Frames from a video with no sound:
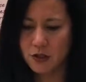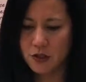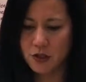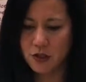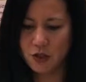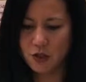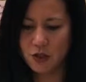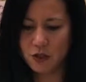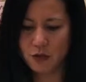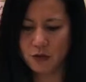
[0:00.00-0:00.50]

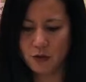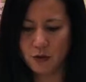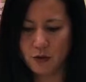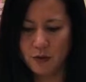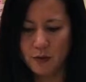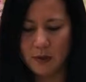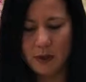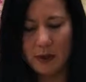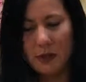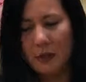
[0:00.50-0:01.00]

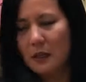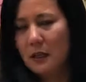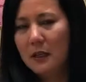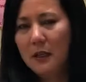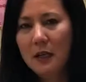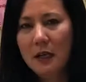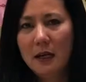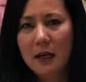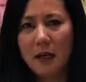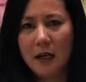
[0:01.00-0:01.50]
2
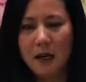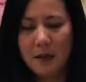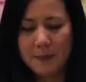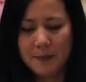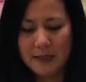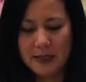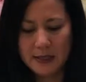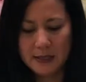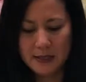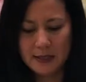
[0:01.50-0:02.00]

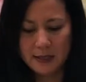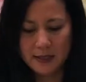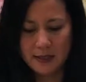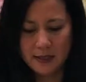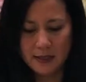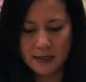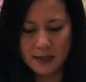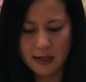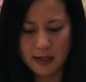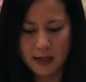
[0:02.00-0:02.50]

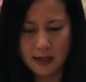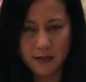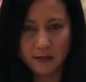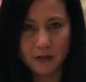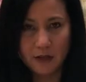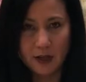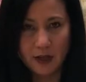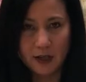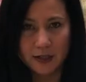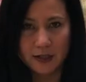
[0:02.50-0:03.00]
pieces
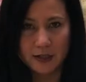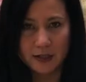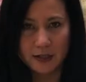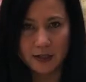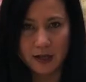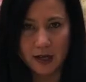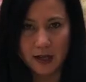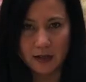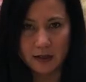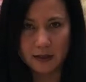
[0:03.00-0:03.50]
of
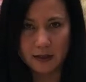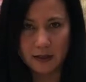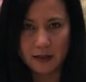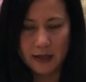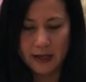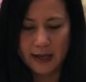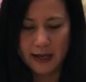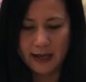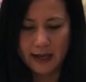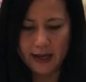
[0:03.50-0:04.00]
cardstock,
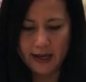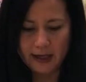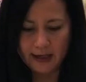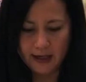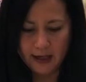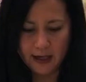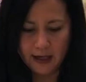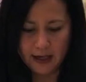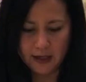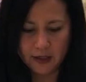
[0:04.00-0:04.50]

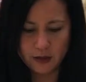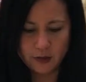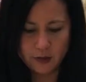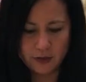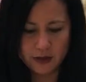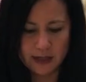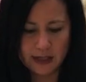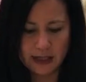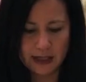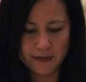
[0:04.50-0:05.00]
and I
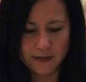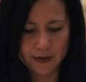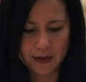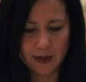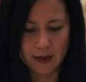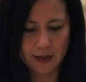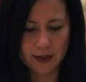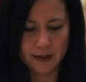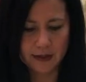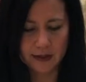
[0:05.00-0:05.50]
usually cut the
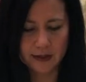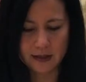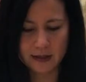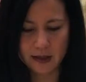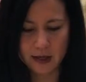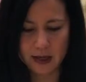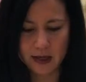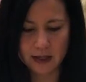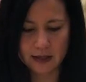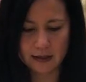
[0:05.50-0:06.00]

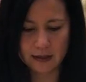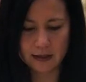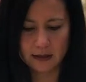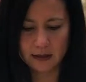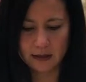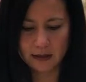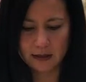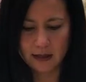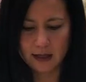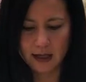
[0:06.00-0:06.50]
cardstock
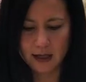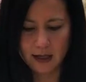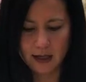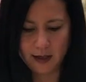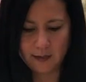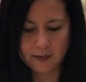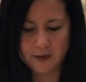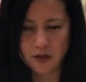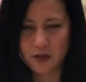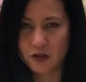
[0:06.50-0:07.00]

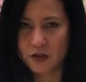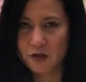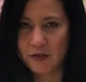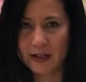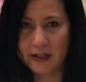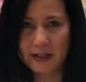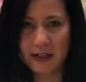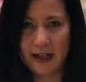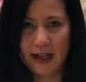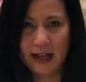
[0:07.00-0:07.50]
just
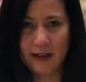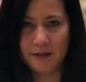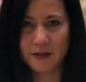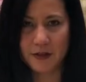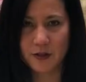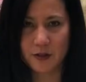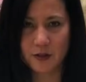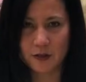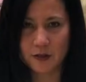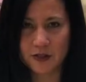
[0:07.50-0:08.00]
straight in half,
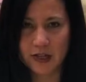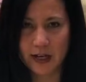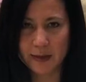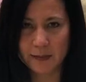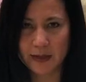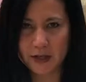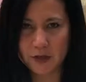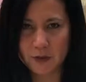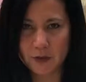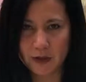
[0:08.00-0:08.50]
so those
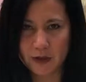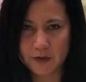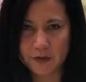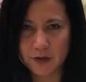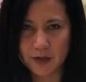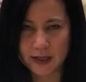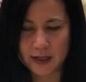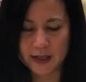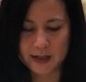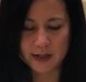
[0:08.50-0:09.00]

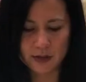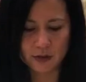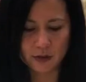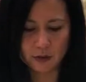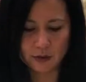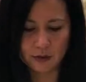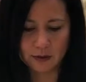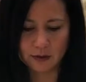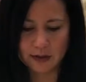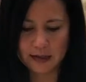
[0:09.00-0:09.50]
9x12s you get at
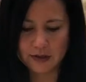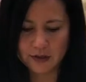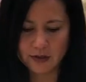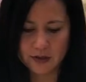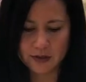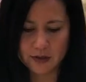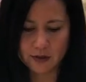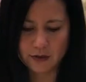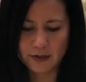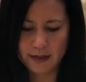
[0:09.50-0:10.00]
school, I
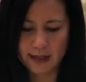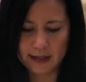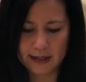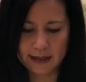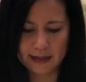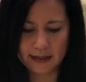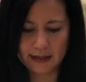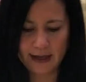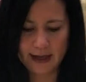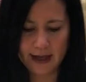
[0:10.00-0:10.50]
just usually
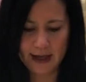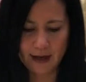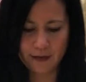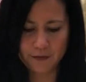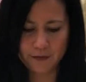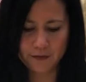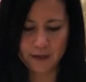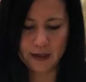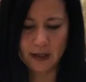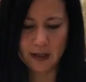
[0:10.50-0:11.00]
cut it in
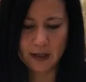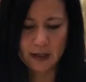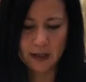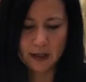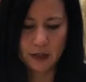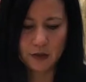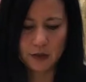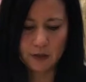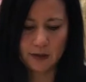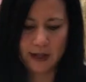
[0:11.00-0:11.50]
half.
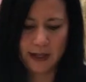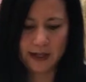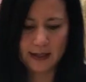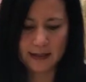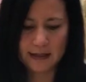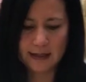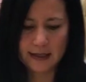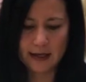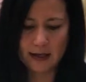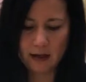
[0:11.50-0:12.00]
You lay
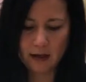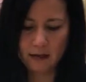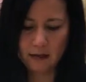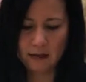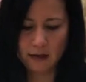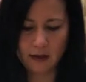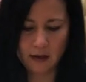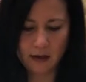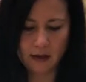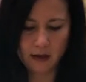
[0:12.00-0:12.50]
it
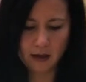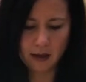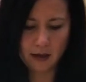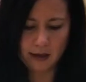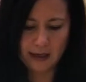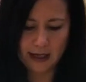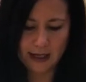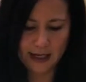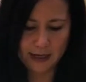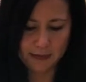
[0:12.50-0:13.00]
down
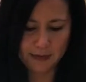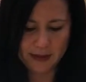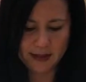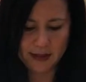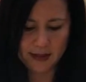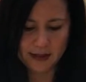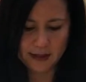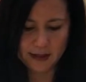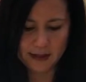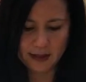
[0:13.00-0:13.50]
on a
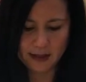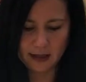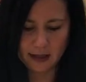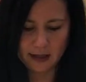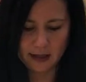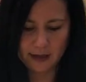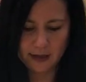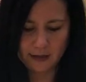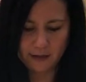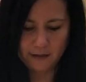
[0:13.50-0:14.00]
piece
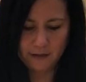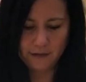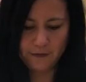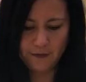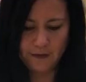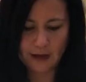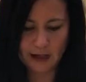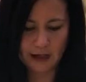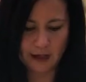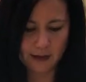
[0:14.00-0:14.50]
of
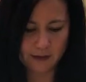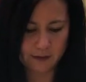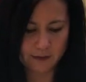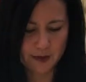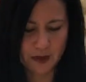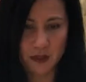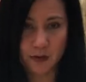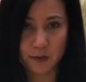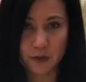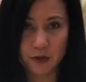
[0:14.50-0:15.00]

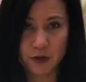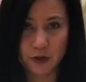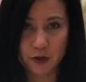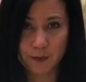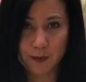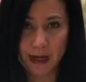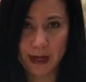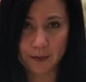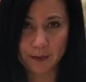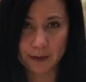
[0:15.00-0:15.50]
just
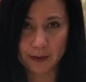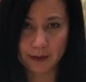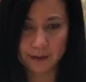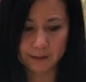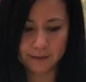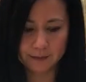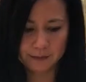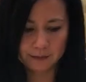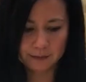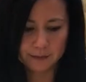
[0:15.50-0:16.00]
butcher paper